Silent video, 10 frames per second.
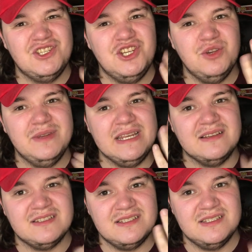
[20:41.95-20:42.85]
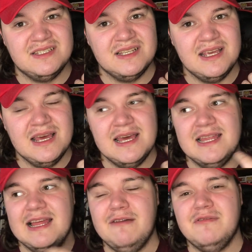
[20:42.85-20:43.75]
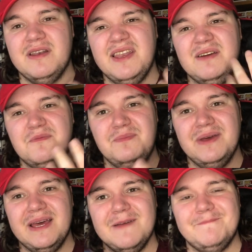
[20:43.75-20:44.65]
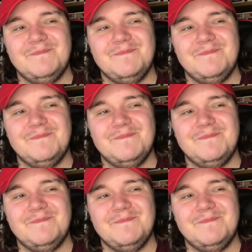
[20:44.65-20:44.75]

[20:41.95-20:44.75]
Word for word: chewiness. They were a little bit